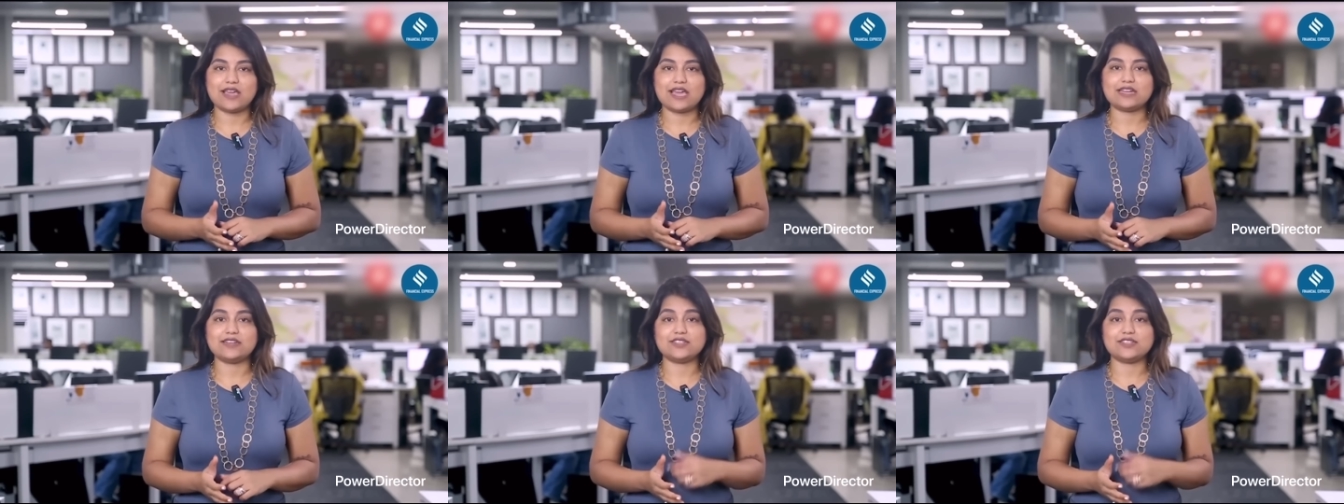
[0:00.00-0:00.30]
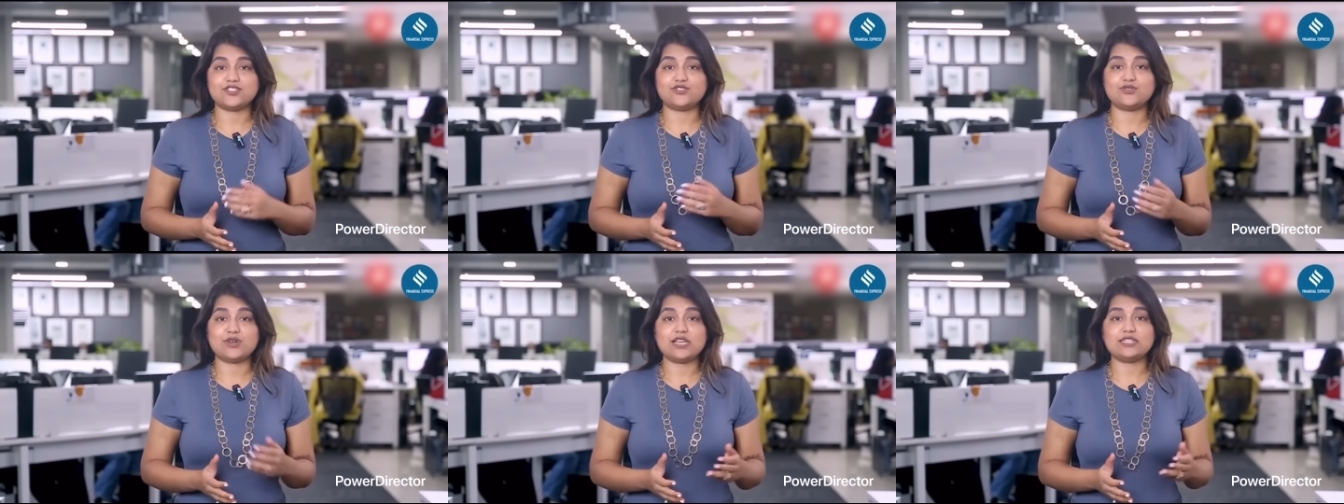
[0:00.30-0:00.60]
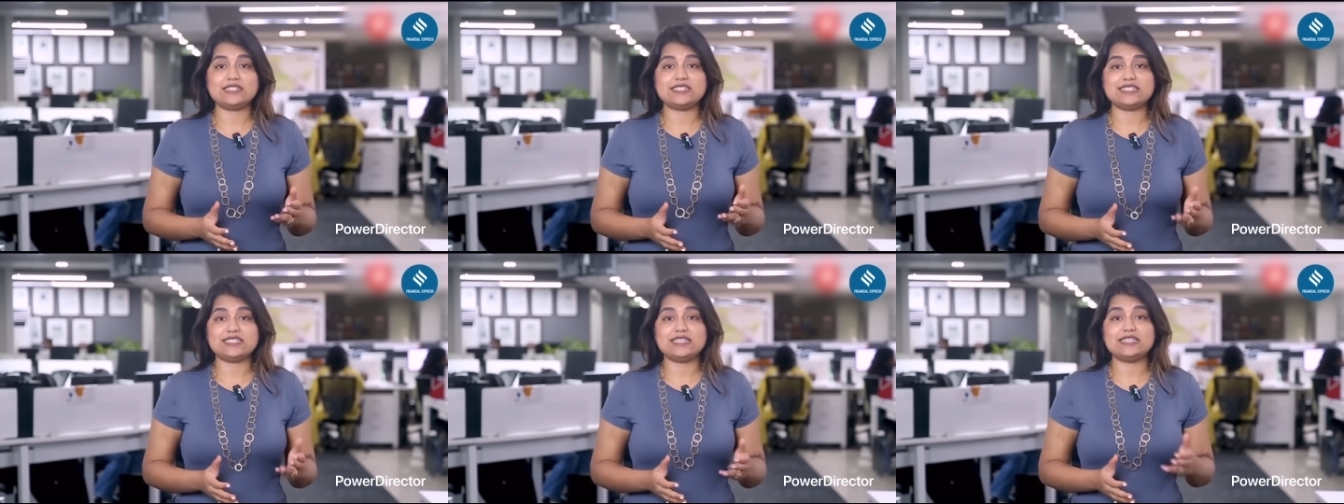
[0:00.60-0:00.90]
and
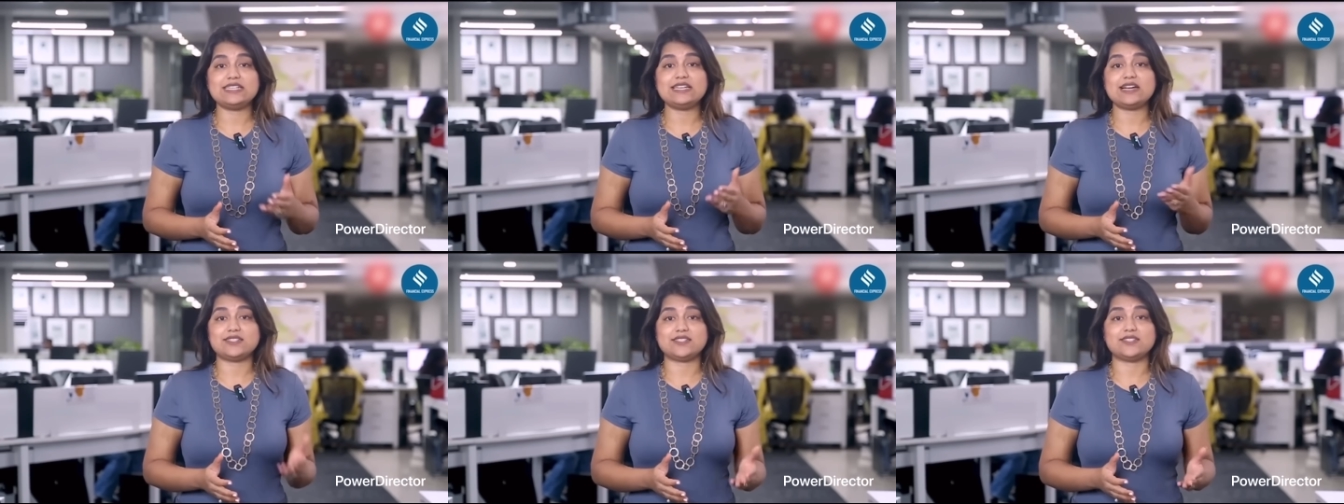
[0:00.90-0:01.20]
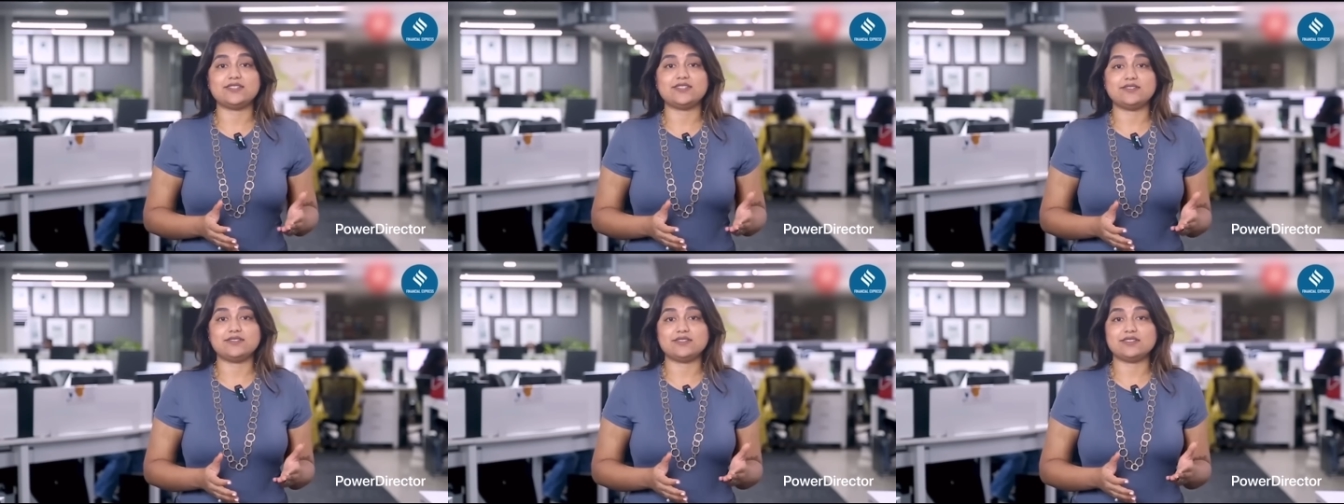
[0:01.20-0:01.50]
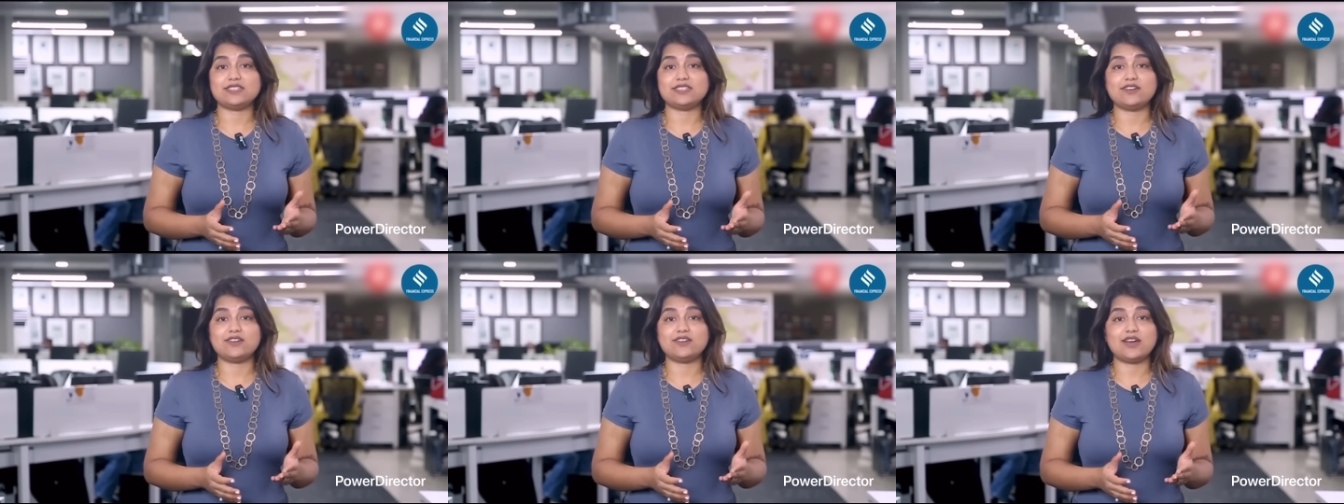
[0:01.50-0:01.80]
Israel still
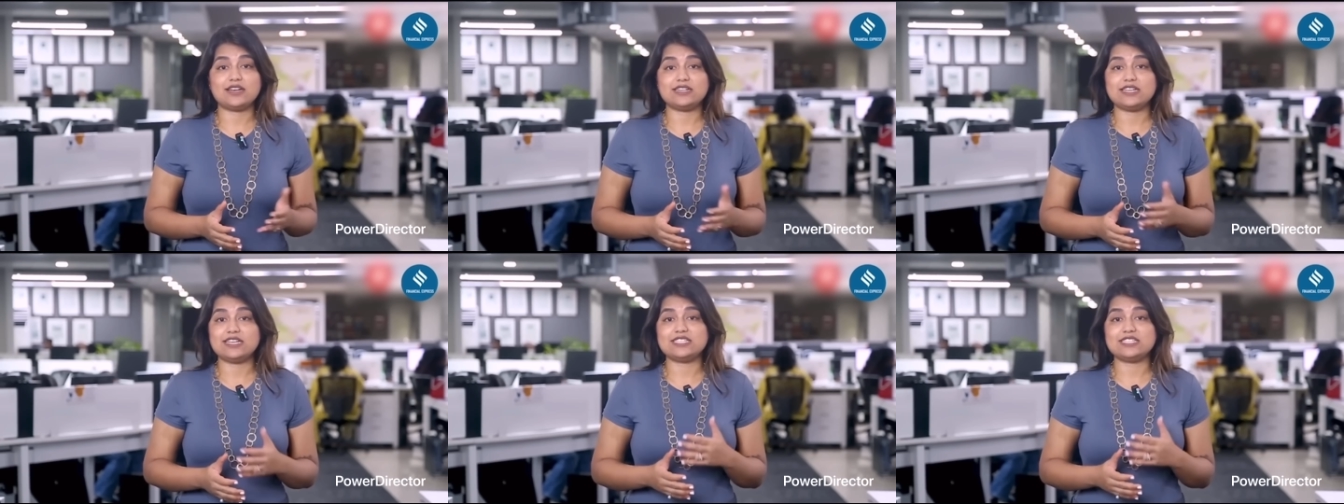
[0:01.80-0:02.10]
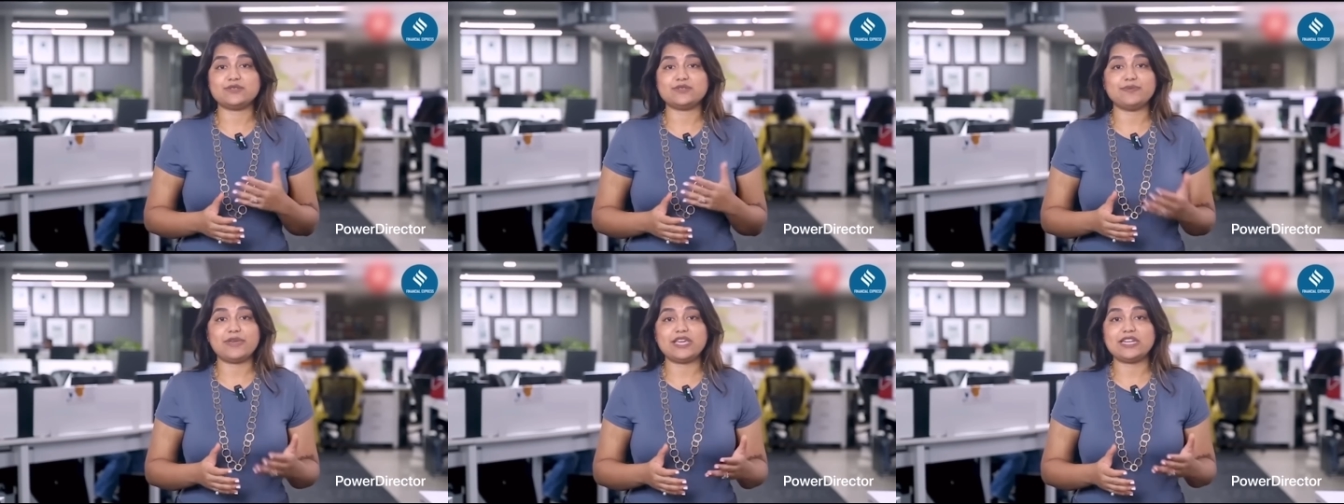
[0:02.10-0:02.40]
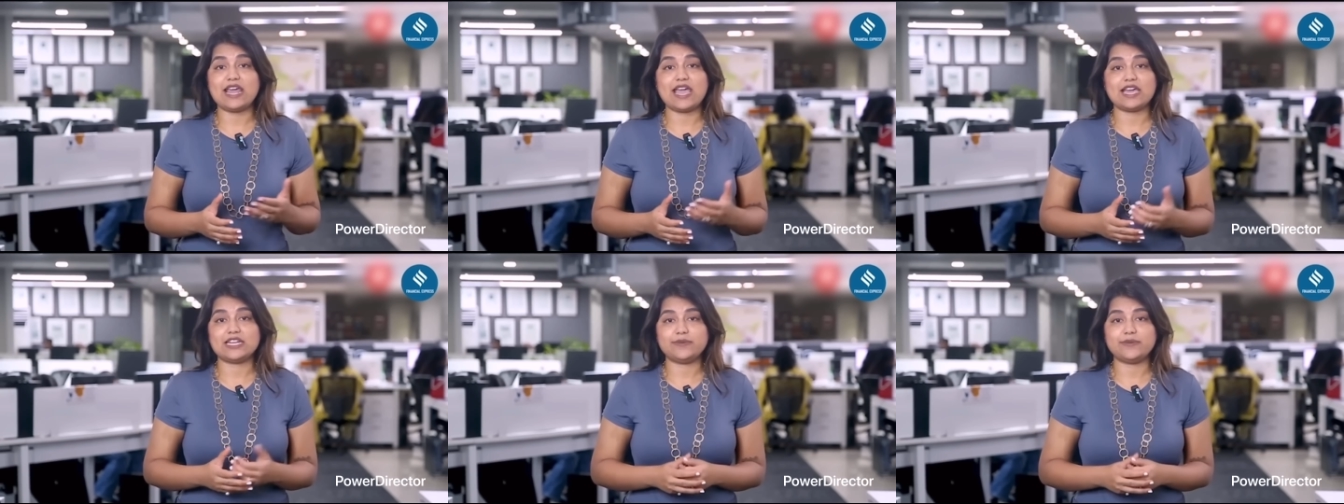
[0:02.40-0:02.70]
considers Iran its main
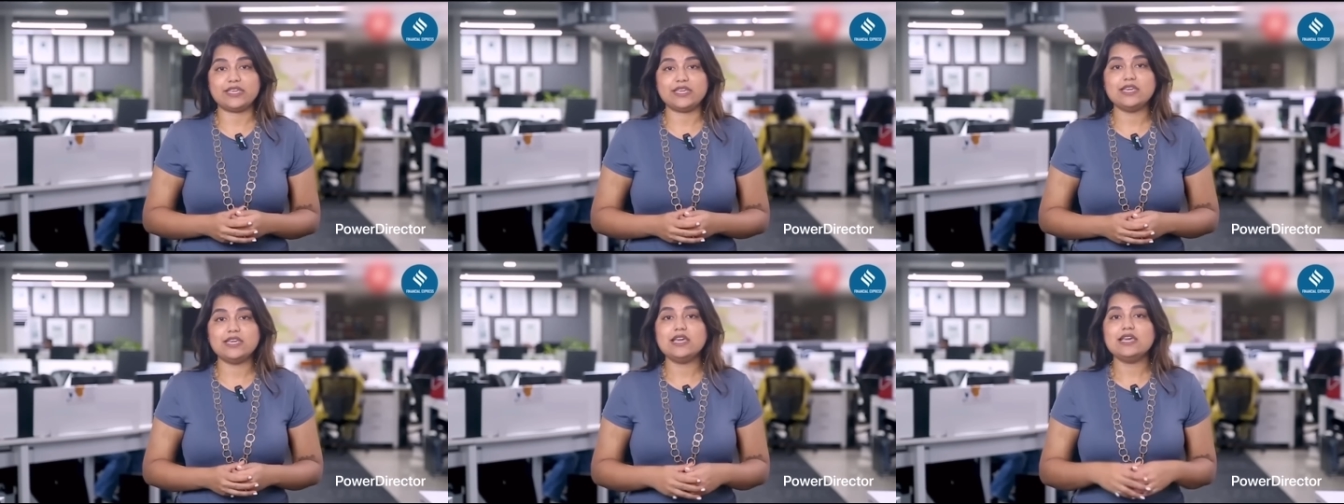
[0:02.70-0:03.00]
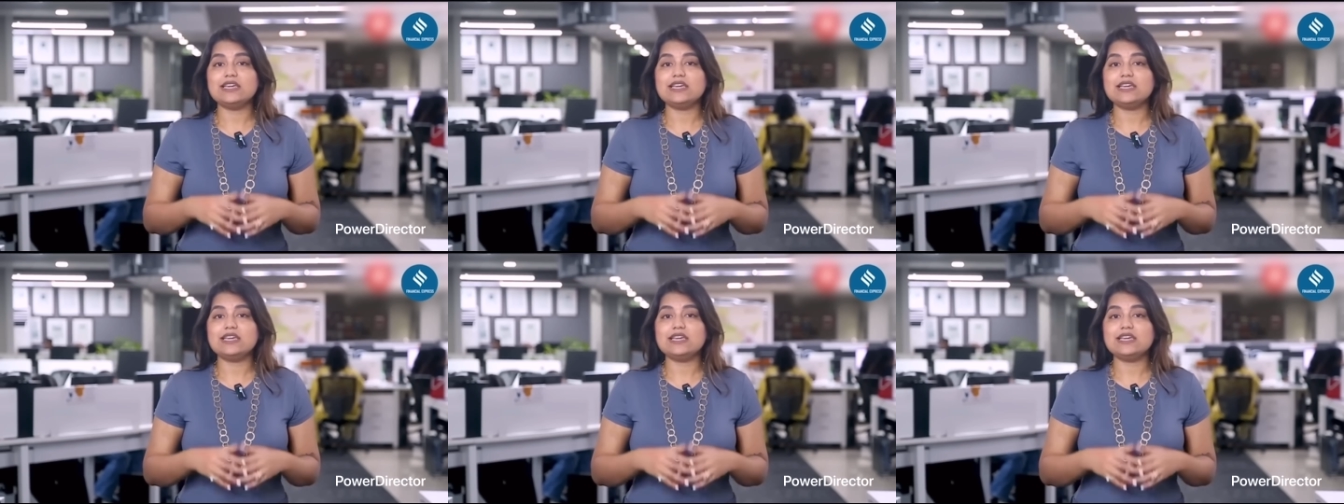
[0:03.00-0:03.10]
enemy,